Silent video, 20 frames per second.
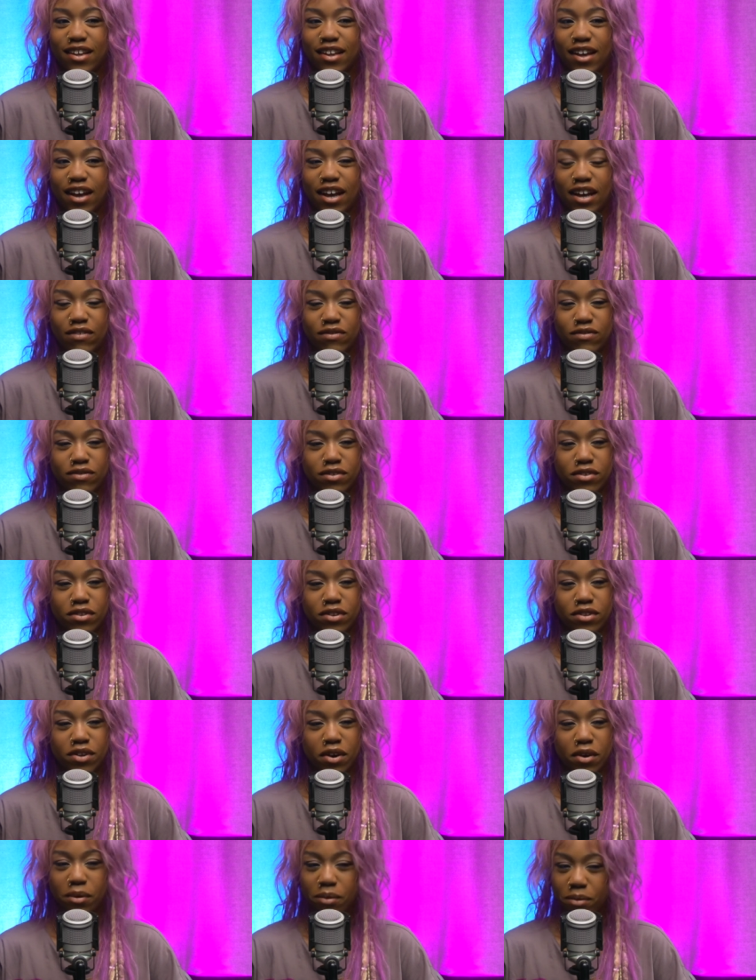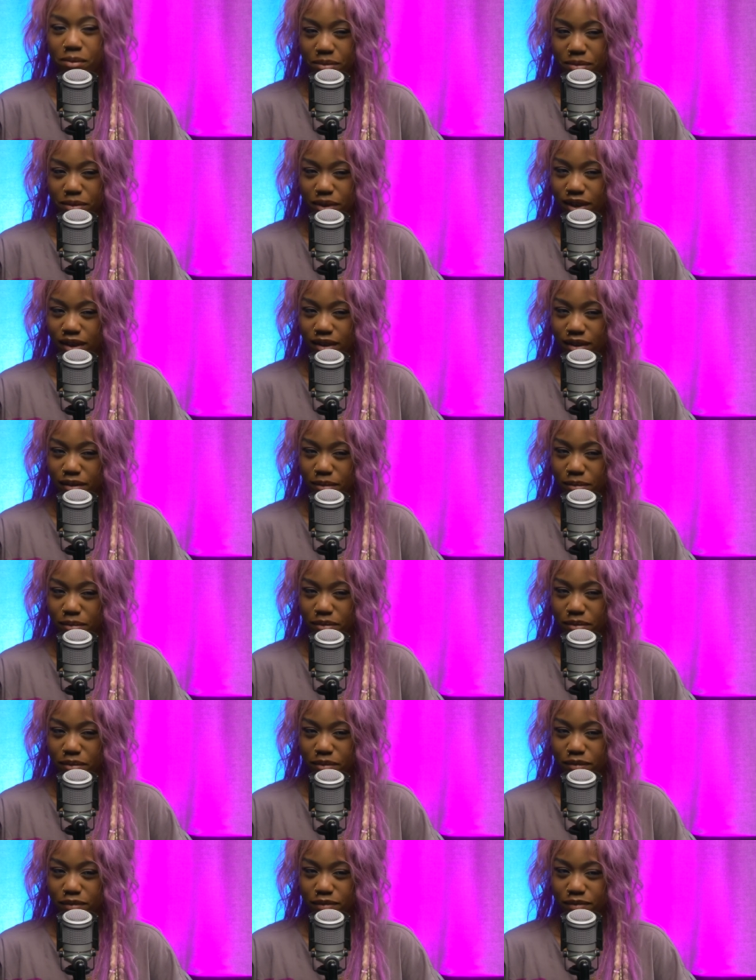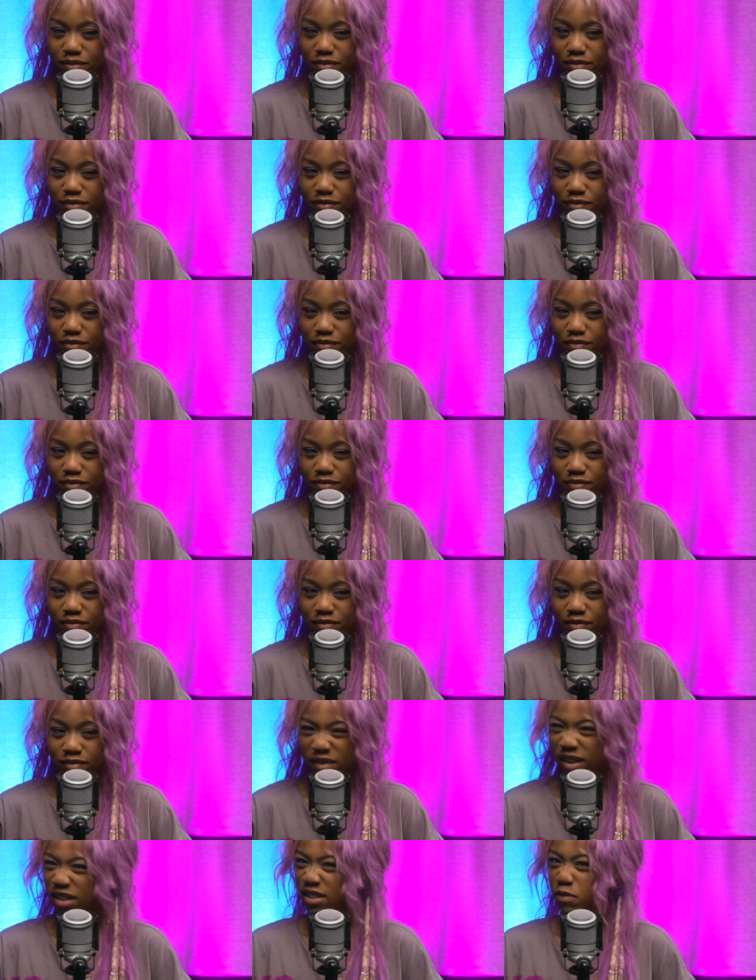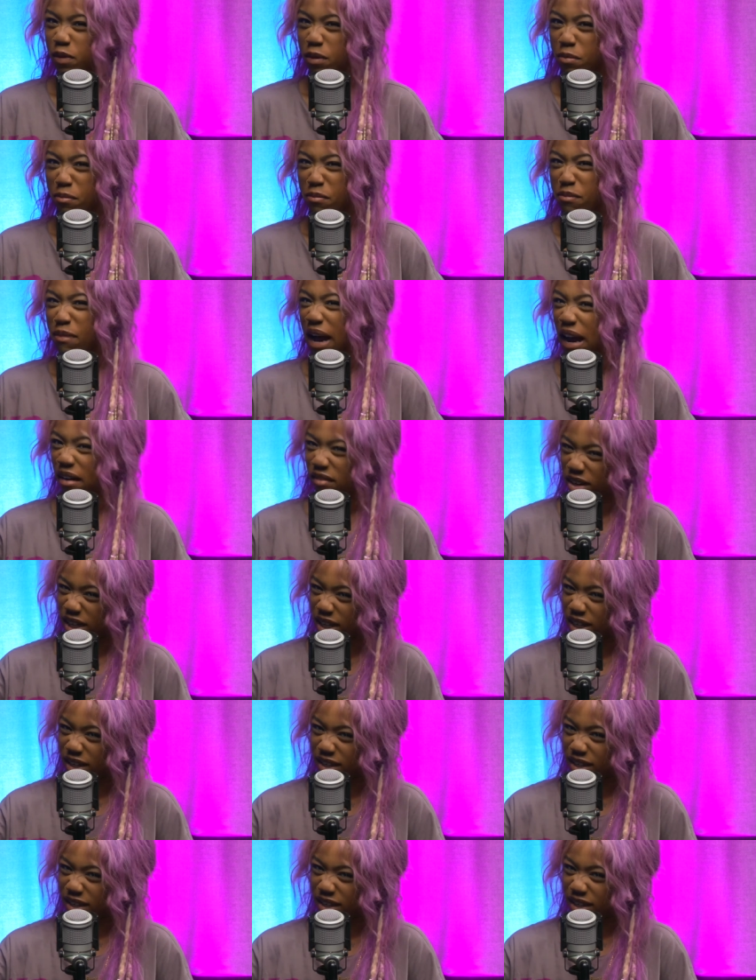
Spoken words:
have known him, he's been married.